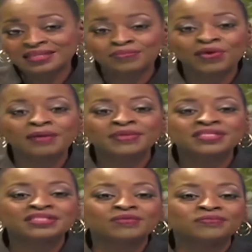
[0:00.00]
the Prime
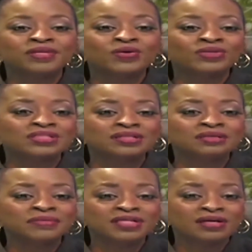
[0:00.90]
Minister will be hosting
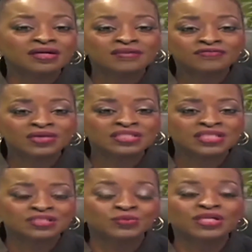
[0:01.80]
the media conference
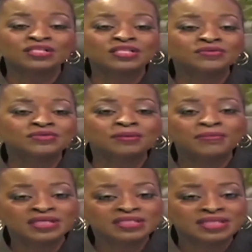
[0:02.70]
as we continue to
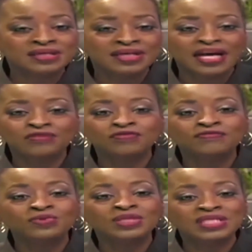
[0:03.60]
monitor and
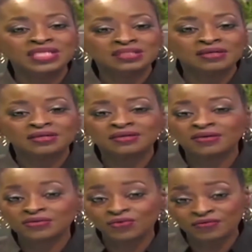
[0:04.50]
review the data
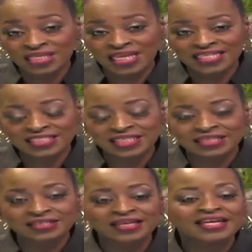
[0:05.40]
on COVID-19